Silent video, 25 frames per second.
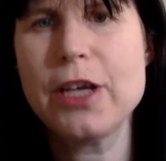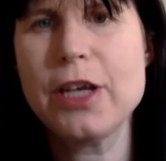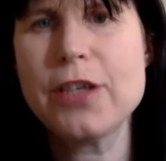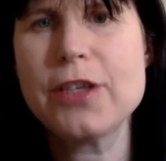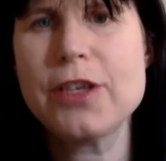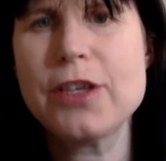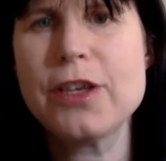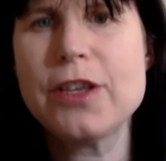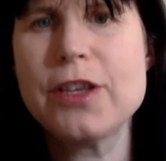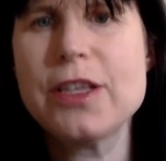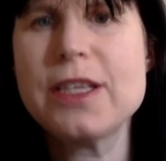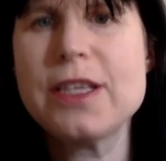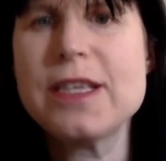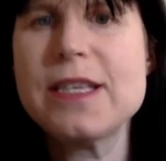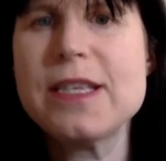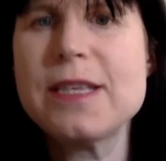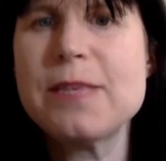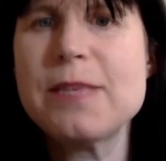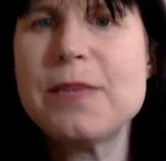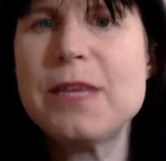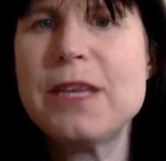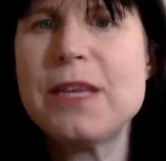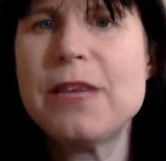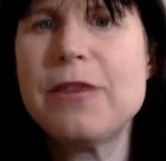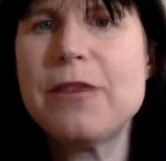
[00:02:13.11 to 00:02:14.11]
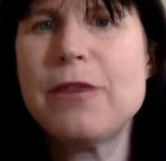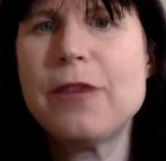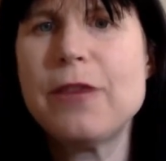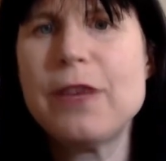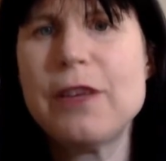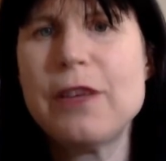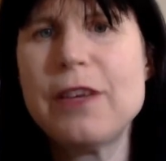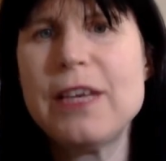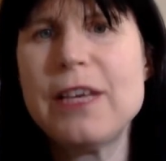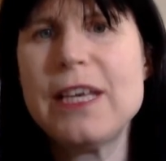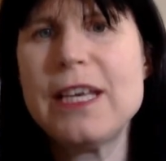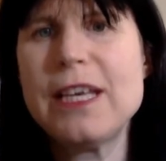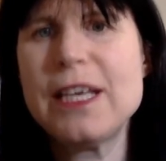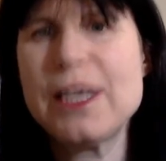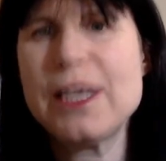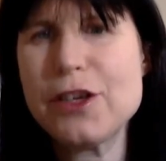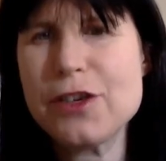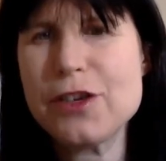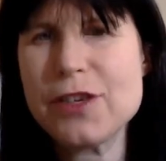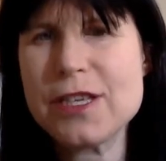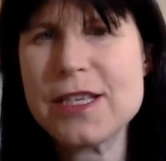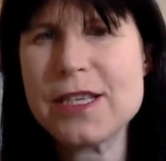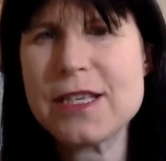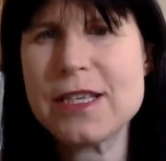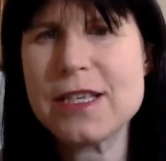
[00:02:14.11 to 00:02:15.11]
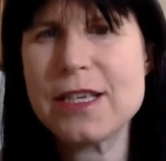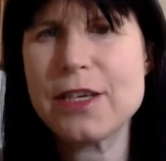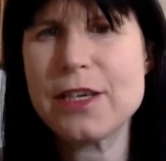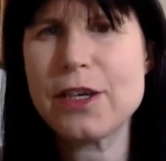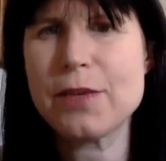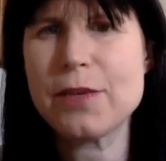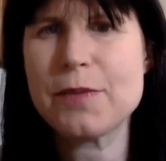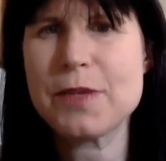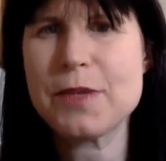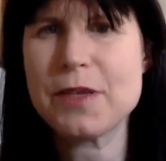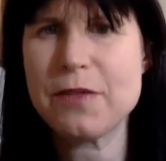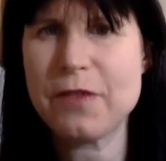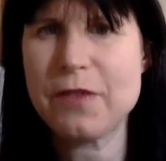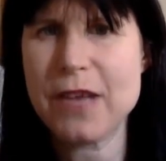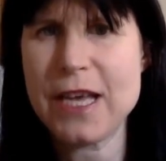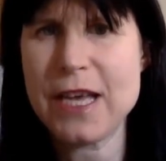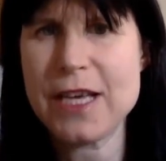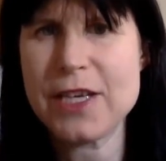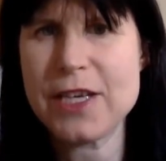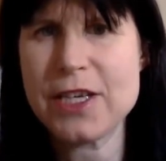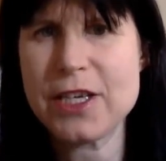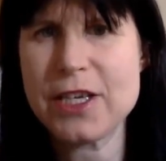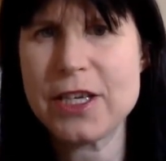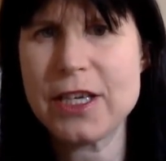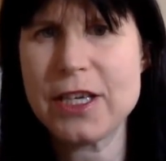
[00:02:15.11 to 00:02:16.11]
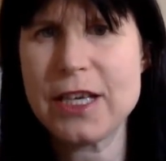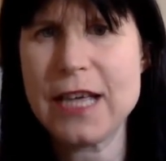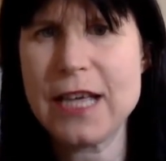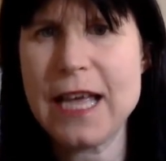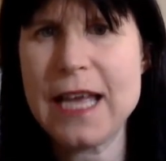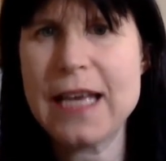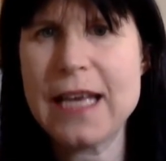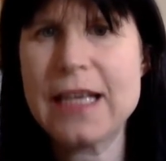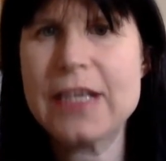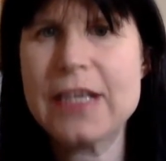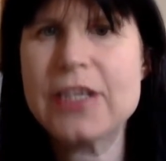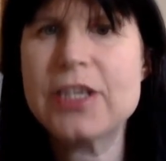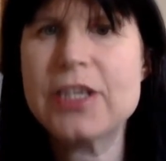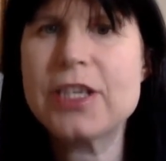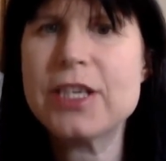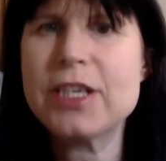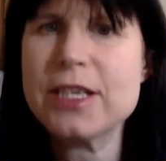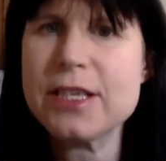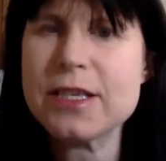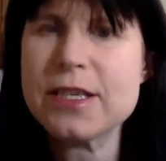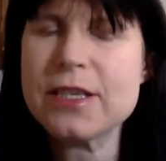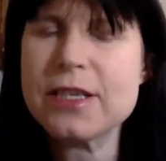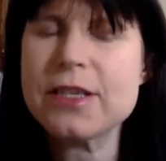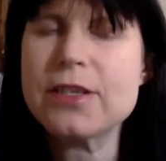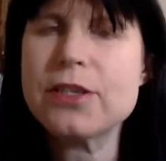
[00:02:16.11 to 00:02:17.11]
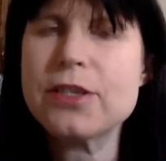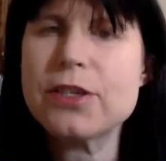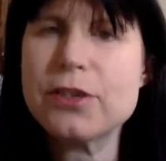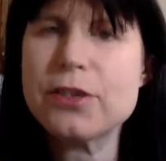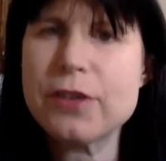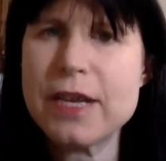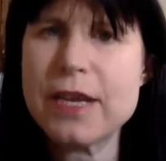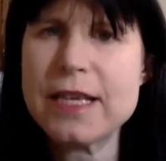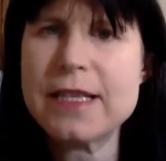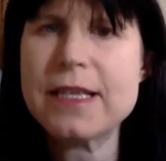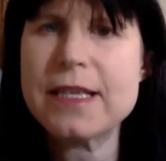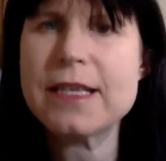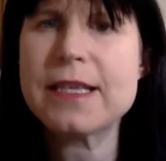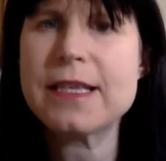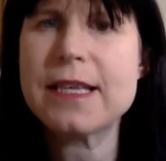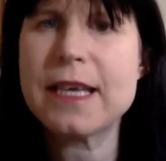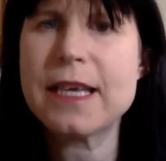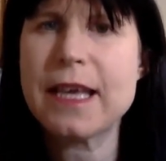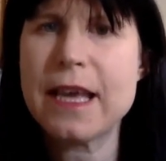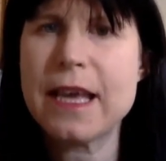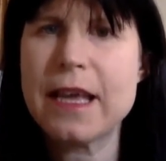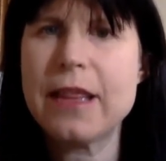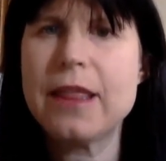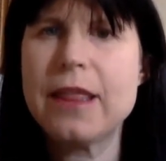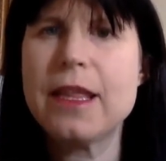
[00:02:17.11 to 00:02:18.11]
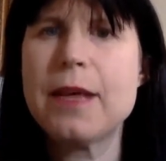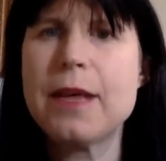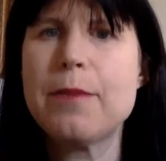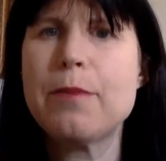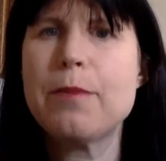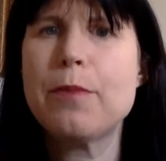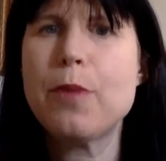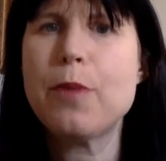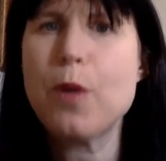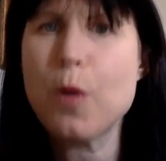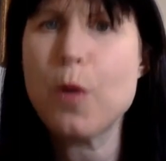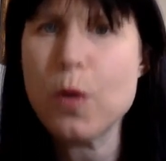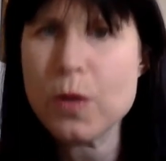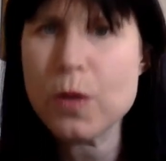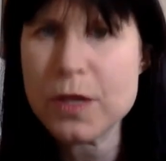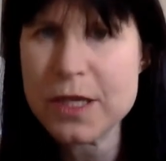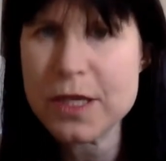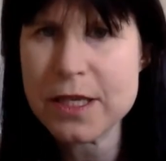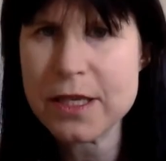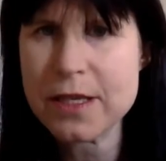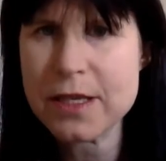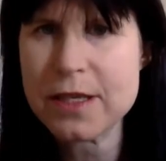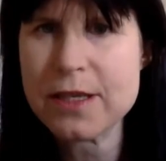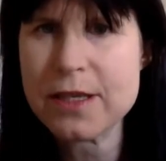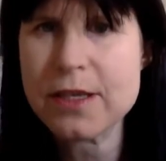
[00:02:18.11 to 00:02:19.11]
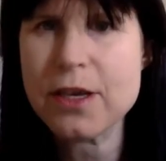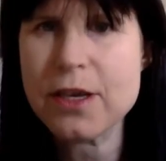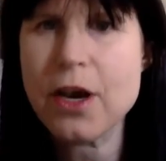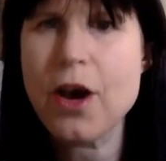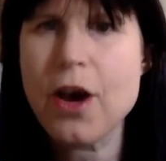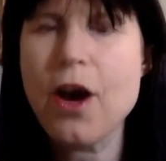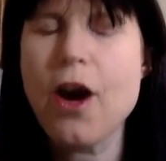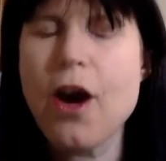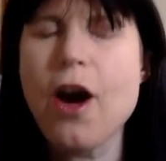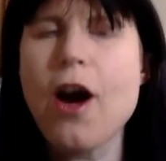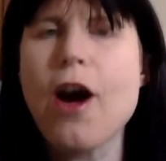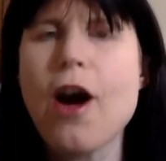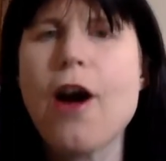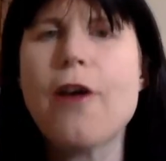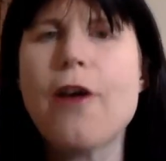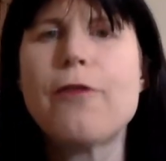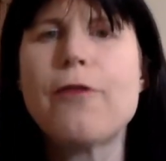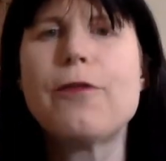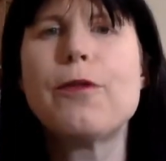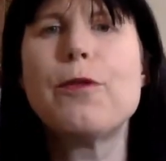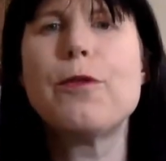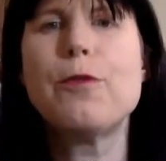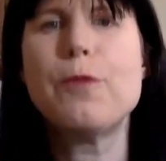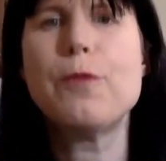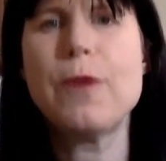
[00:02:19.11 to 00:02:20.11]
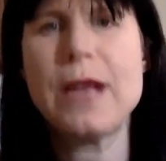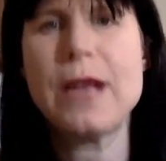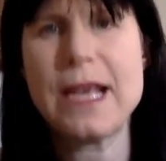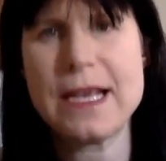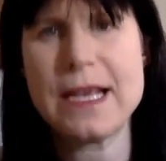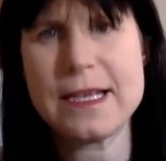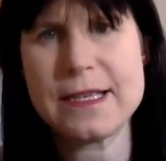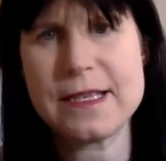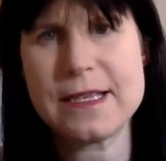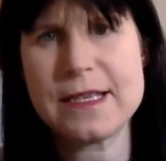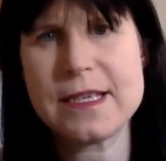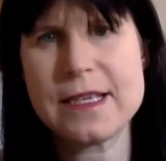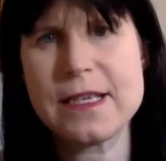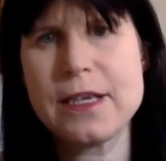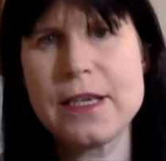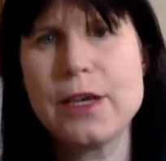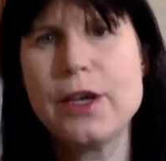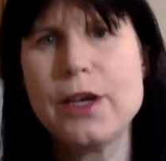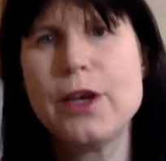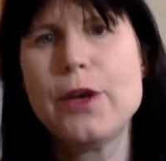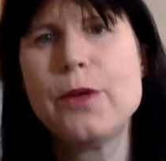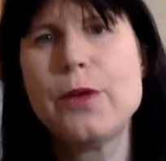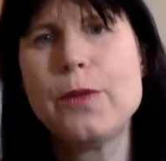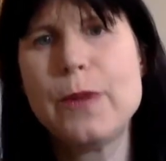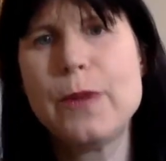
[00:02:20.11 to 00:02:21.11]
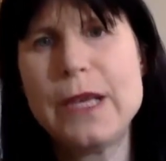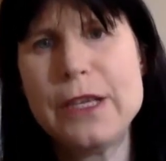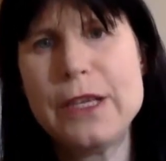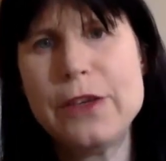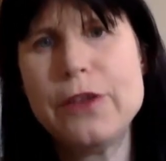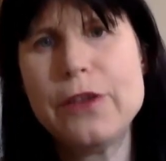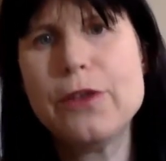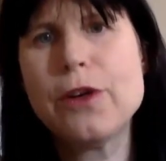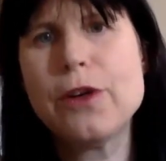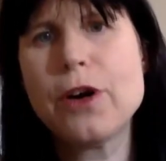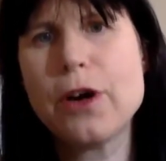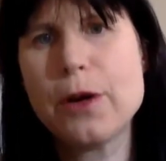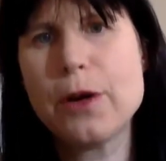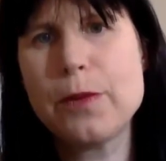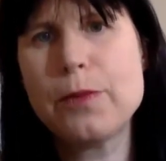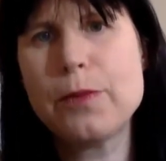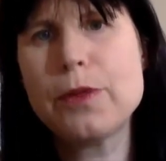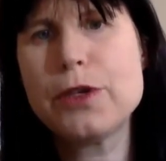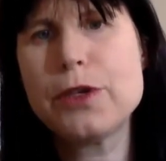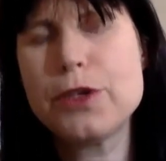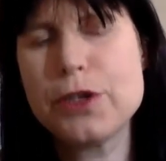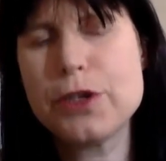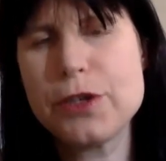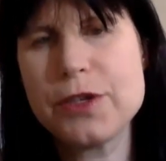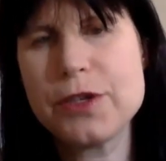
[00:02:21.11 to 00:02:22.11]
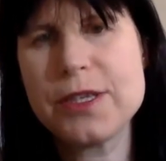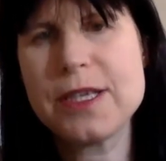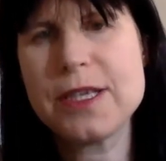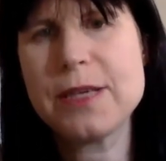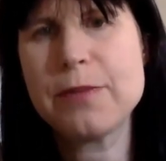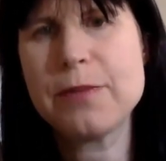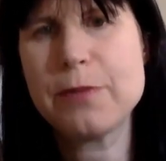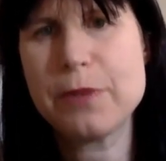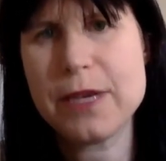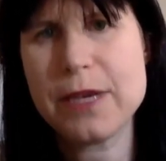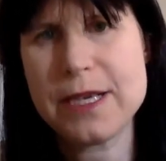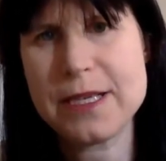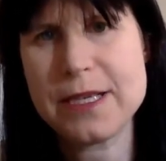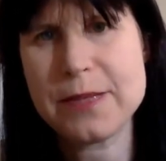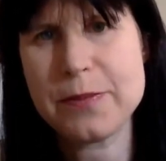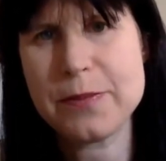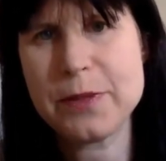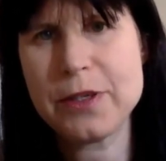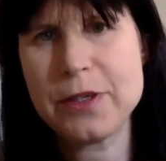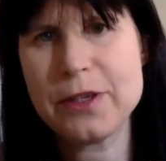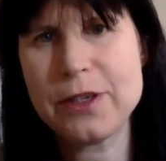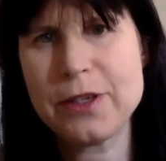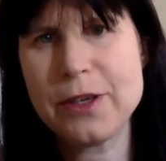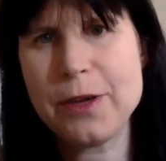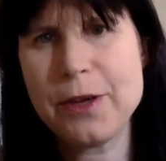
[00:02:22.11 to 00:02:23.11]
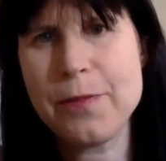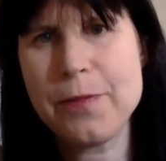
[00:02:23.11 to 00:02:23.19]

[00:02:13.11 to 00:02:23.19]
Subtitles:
So this has been a very interesting observation, and it just stresses again the importance of rest when you are producing breast milk.